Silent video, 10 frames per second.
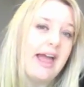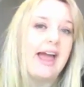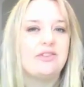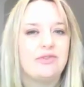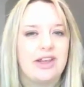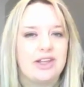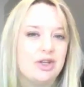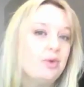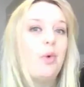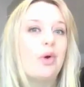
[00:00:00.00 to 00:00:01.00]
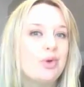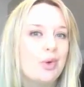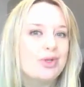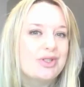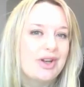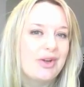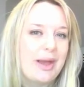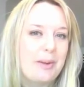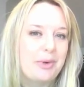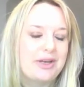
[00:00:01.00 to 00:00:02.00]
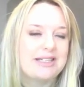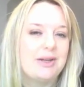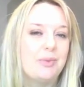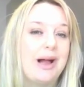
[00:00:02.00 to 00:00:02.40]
envy. You want yours to look that pretty.